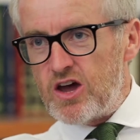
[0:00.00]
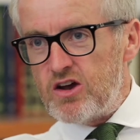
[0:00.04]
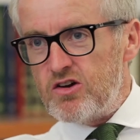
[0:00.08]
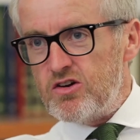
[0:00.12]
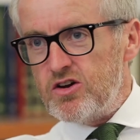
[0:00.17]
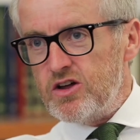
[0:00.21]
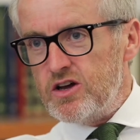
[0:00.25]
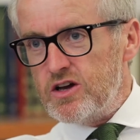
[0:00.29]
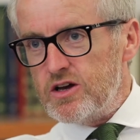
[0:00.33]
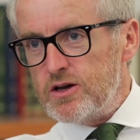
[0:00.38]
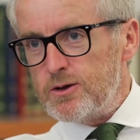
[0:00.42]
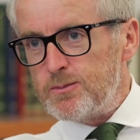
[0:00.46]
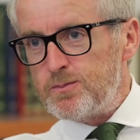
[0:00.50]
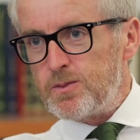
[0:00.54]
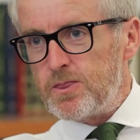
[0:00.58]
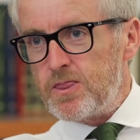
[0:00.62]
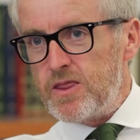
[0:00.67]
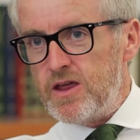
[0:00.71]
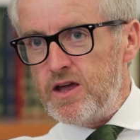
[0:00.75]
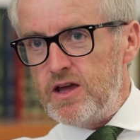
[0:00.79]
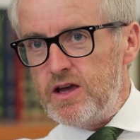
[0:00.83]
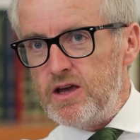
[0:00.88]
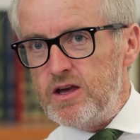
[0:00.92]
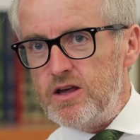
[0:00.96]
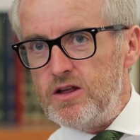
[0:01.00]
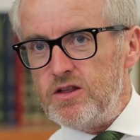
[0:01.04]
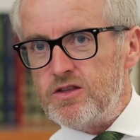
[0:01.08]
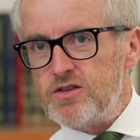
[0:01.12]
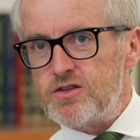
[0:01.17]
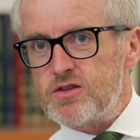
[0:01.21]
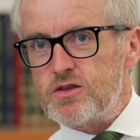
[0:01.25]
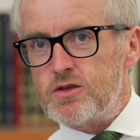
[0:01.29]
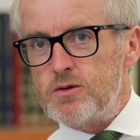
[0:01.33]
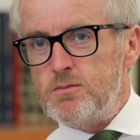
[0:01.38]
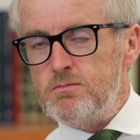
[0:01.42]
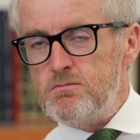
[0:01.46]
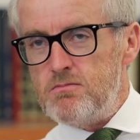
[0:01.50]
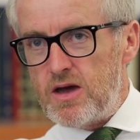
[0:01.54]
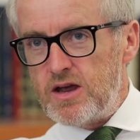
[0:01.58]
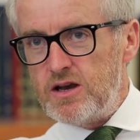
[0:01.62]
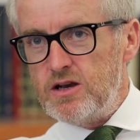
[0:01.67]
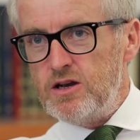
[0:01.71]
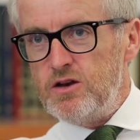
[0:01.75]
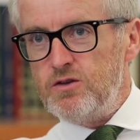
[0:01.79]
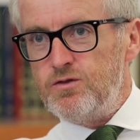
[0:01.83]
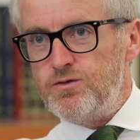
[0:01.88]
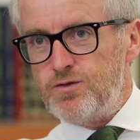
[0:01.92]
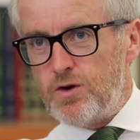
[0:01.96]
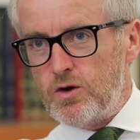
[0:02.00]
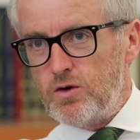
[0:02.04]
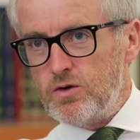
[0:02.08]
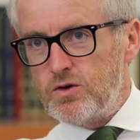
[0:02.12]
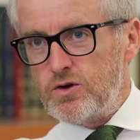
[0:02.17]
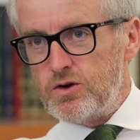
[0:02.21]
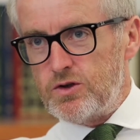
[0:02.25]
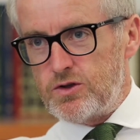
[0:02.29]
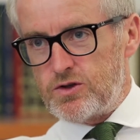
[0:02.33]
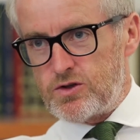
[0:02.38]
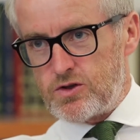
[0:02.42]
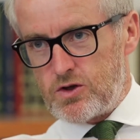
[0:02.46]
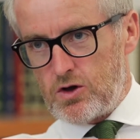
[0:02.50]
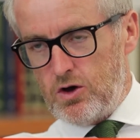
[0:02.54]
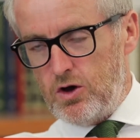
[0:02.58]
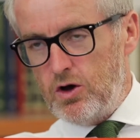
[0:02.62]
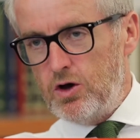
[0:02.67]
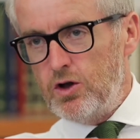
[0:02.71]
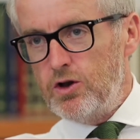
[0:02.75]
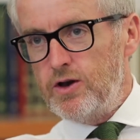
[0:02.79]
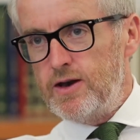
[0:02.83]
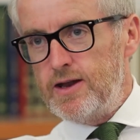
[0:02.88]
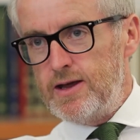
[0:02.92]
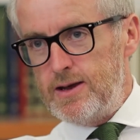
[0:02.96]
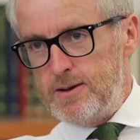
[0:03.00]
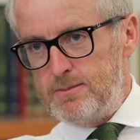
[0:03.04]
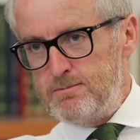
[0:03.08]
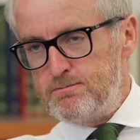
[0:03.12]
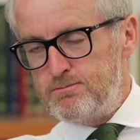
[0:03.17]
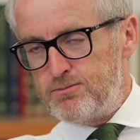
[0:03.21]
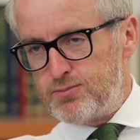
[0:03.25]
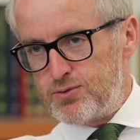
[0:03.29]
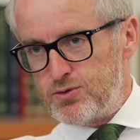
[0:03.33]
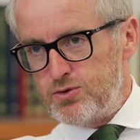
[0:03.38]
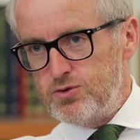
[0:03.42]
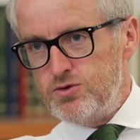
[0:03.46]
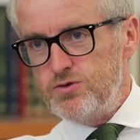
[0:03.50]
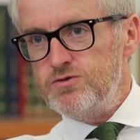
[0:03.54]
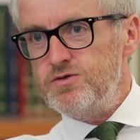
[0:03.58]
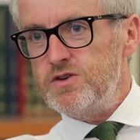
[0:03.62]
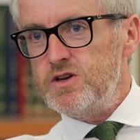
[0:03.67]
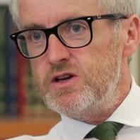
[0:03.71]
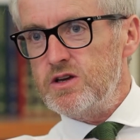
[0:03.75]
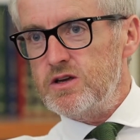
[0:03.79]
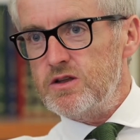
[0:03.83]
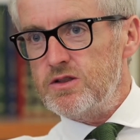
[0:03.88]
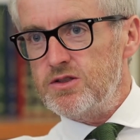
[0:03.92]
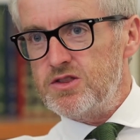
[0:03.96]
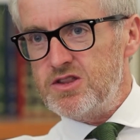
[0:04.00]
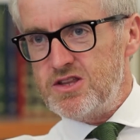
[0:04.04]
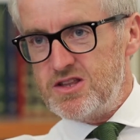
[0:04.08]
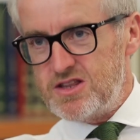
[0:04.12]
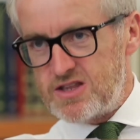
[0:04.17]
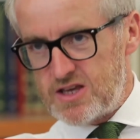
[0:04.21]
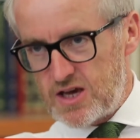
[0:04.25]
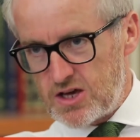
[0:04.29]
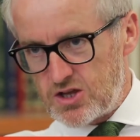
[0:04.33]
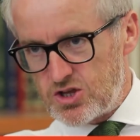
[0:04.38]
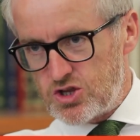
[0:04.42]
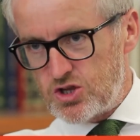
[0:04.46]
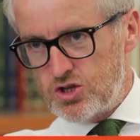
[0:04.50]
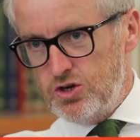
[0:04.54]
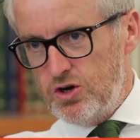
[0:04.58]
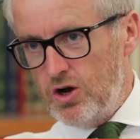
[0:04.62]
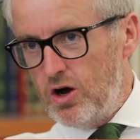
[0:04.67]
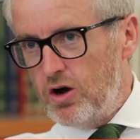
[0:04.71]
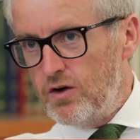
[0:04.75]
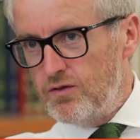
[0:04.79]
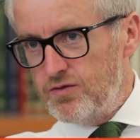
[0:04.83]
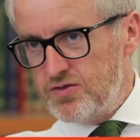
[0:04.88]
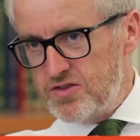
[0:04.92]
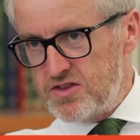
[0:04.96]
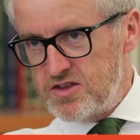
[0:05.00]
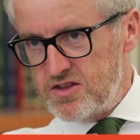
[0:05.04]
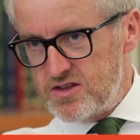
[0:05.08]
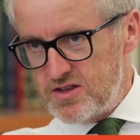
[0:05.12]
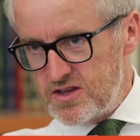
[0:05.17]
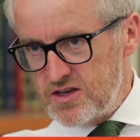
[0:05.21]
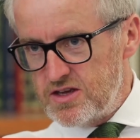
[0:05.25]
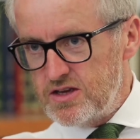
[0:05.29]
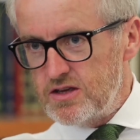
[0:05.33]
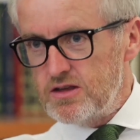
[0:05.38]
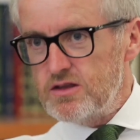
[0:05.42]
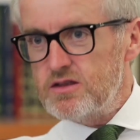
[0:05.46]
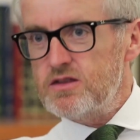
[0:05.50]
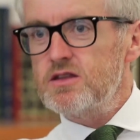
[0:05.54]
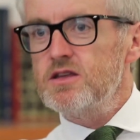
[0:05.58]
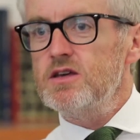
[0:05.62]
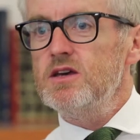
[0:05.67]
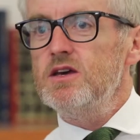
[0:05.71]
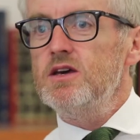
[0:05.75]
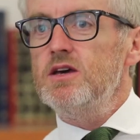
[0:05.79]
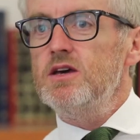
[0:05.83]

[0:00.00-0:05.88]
area is mainly focused on improving detection of disease.